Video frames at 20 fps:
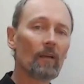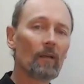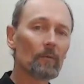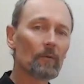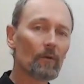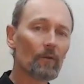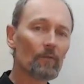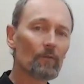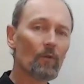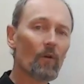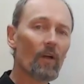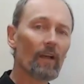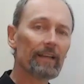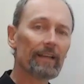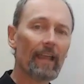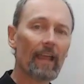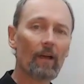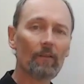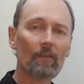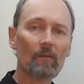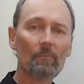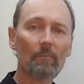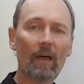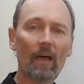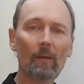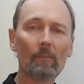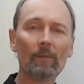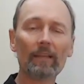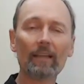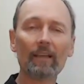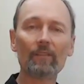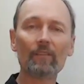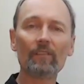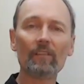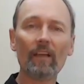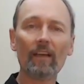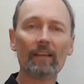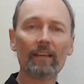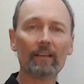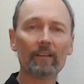because right now the public are
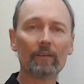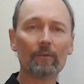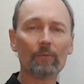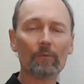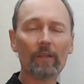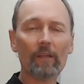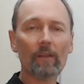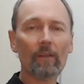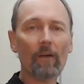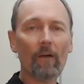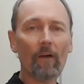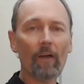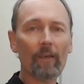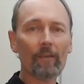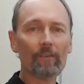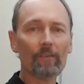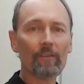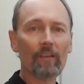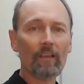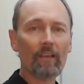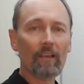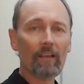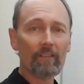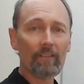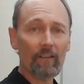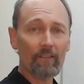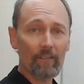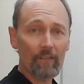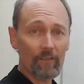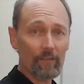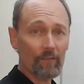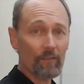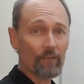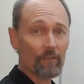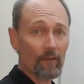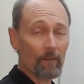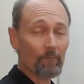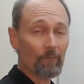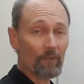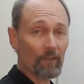starting to realize that this is
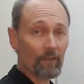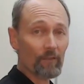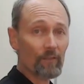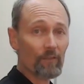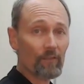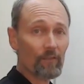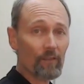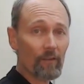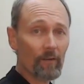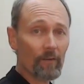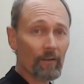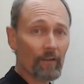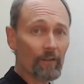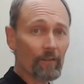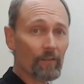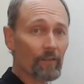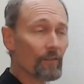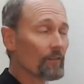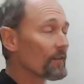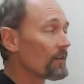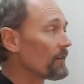something serious.